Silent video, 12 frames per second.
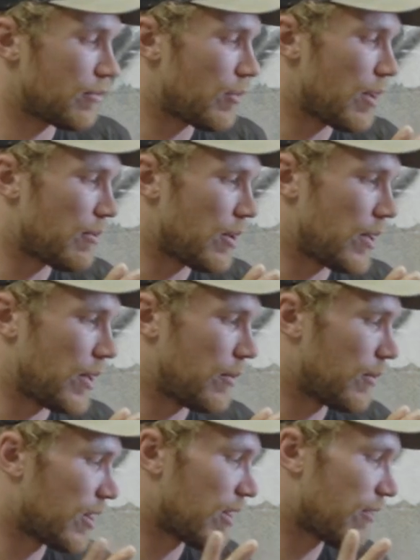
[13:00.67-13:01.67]
Maybe
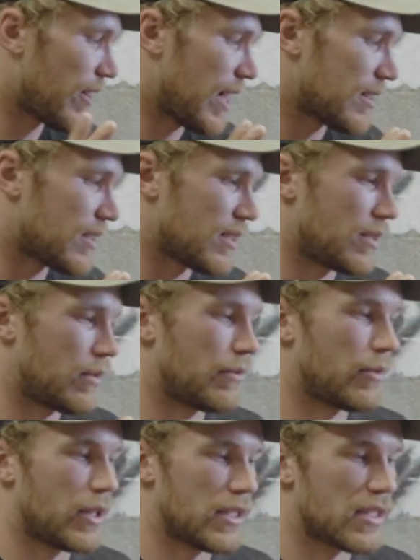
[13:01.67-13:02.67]
one of the fastest
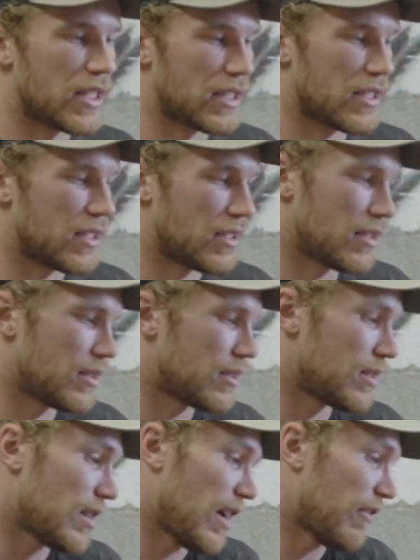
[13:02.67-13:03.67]

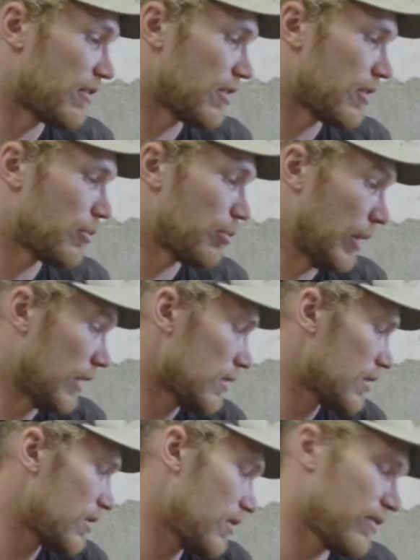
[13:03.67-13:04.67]
1.6s ever
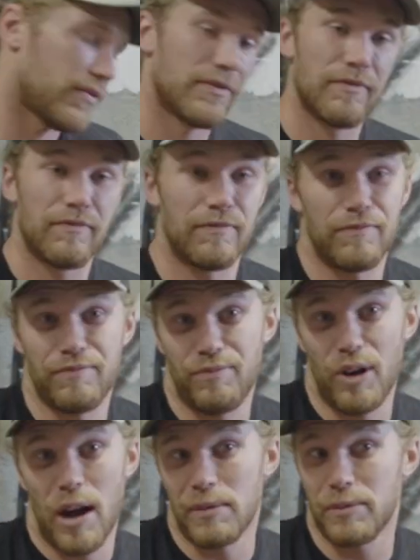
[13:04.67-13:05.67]
built,
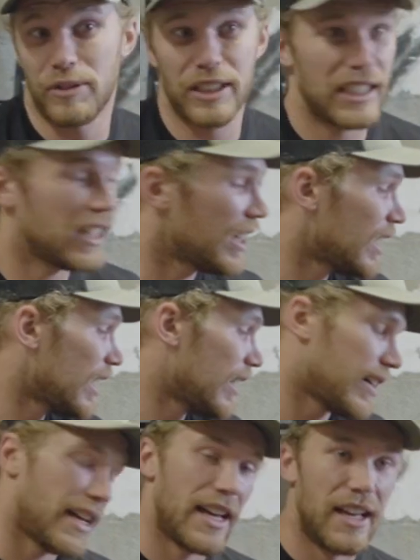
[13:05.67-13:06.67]
probably.
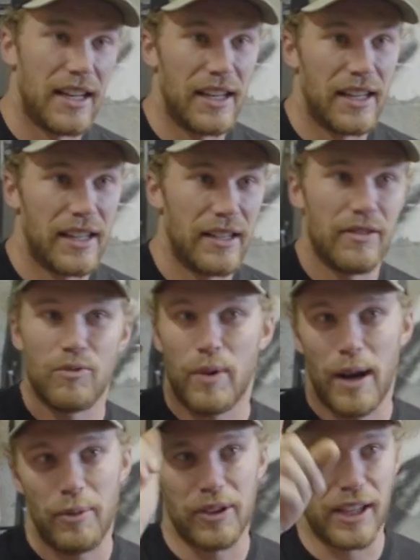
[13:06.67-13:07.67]
And
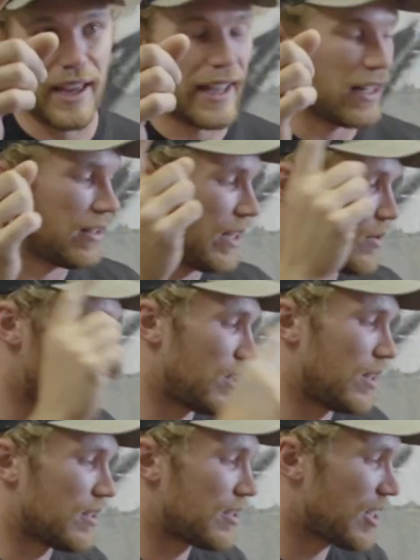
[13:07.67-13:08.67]
when I put the ALH
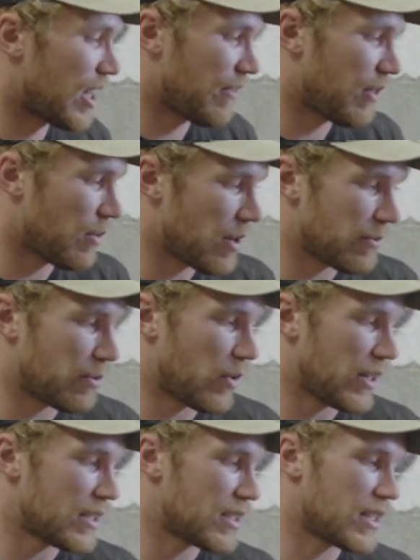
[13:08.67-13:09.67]
in instead of the
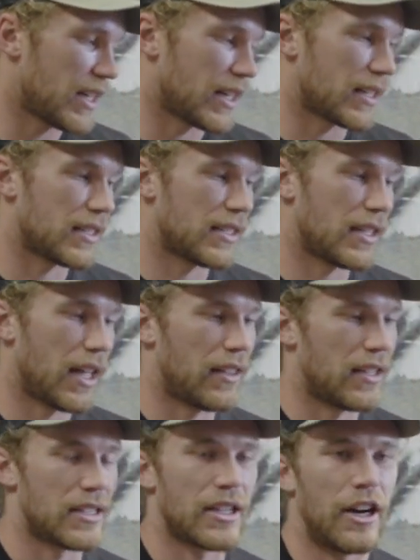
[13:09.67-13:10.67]
1.6, then
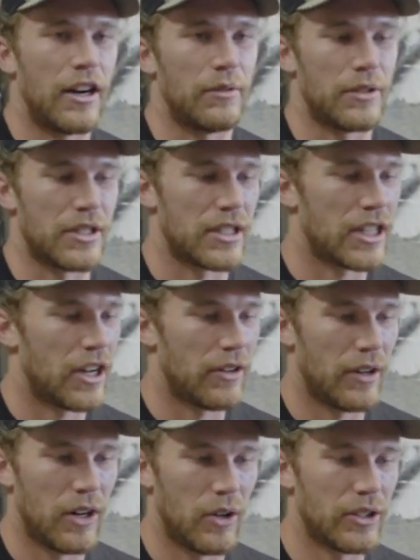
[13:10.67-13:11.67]
this car will just go to
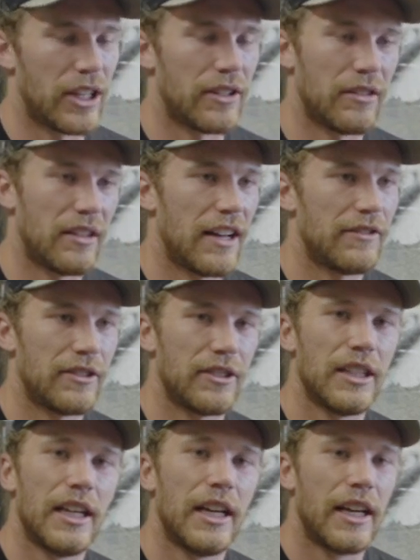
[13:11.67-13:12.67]
a whole nother
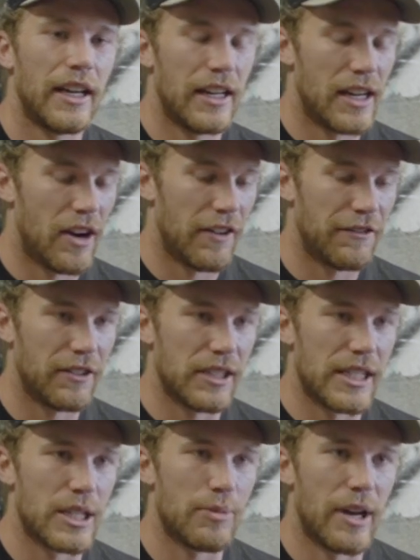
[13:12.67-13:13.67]
level. You know, I
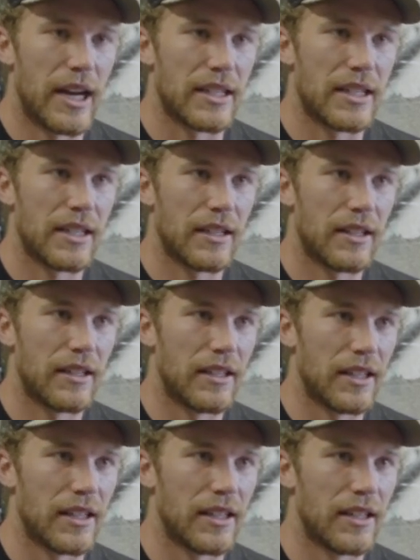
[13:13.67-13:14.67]
fully expect
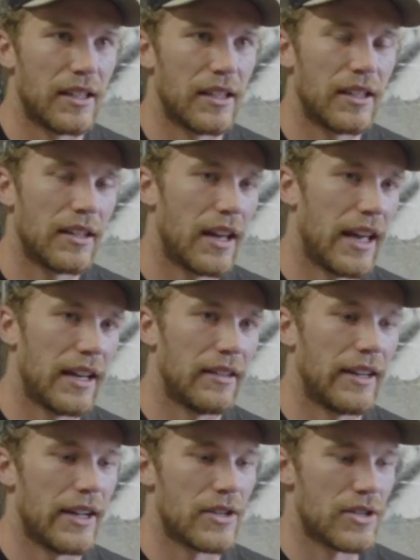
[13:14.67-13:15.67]
the
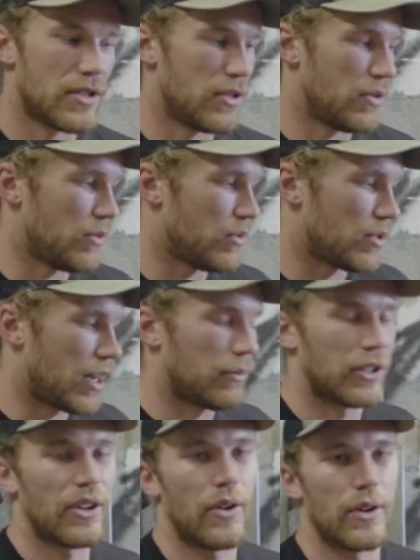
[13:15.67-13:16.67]
ALH to
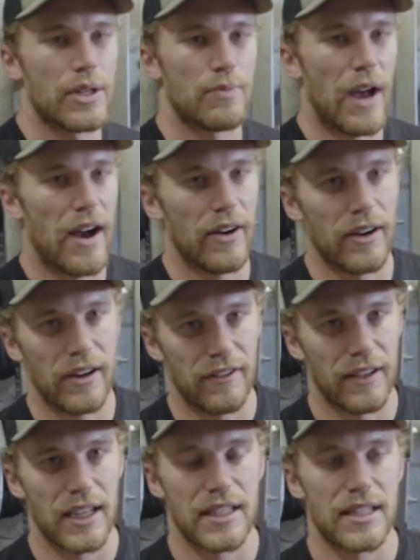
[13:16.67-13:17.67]
double the horsepower of
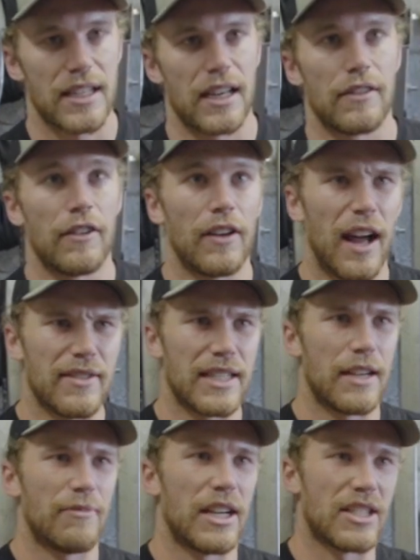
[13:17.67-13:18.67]
this. And I'd
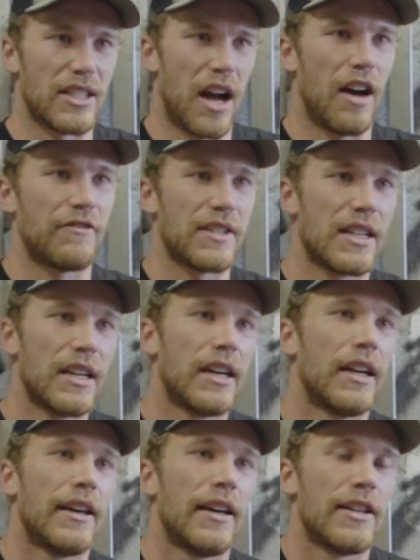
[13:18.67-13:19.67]
say my soft
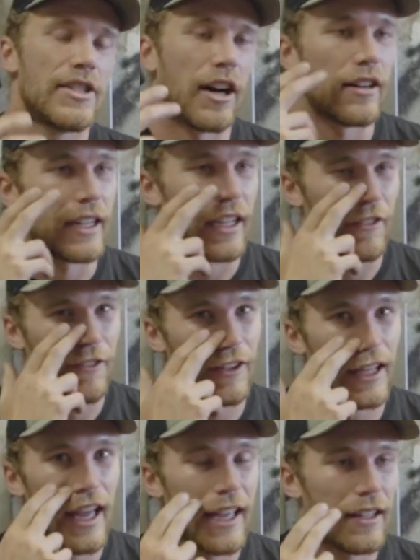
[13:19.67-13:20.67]
target for
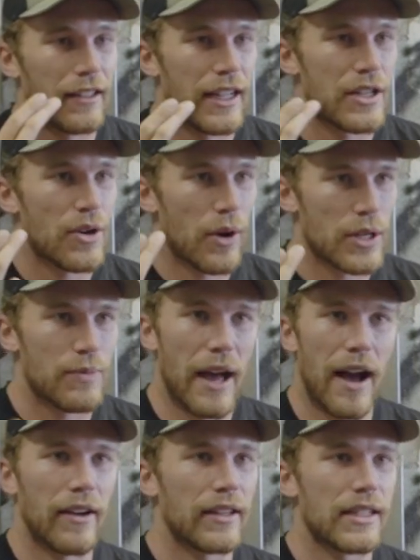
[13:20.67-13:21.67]
the ALH
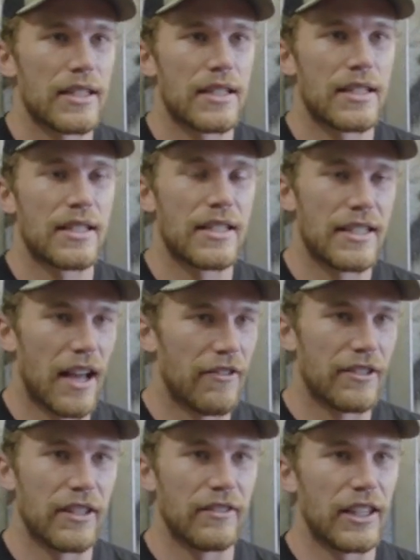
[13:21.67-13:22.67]
horsepower is
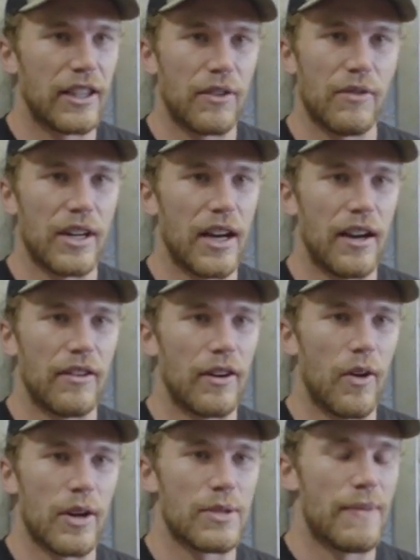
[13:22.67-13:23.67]
definitely 300
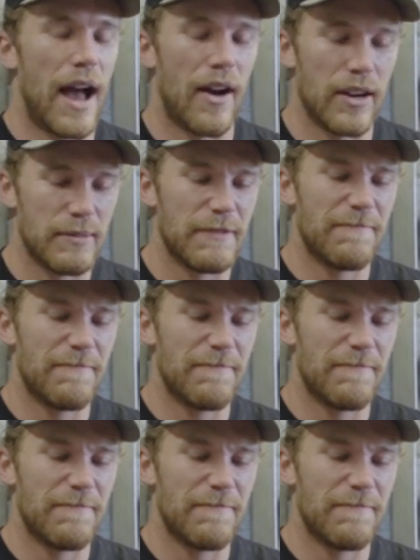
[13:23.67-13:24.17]
horsepower.